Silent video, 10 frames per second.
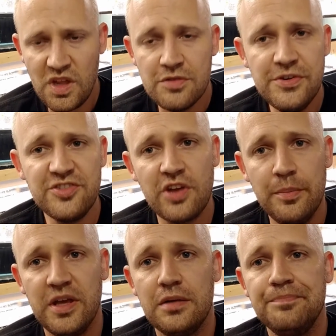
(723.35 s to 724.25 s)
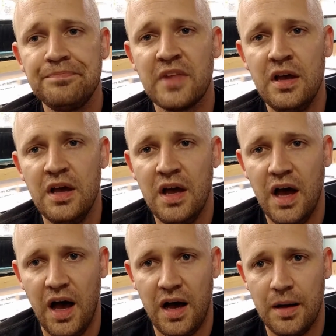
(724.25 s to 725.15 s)
fish come in,
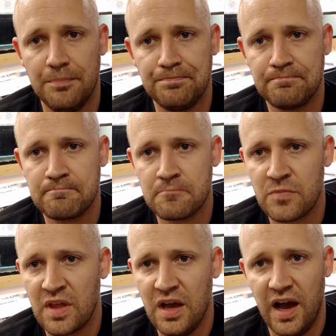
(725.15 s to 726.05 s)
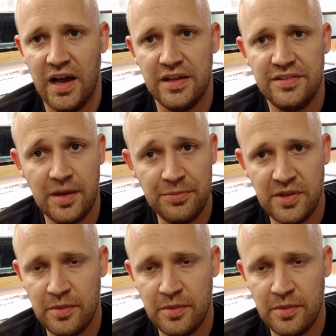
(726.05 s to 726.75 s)
I temp them,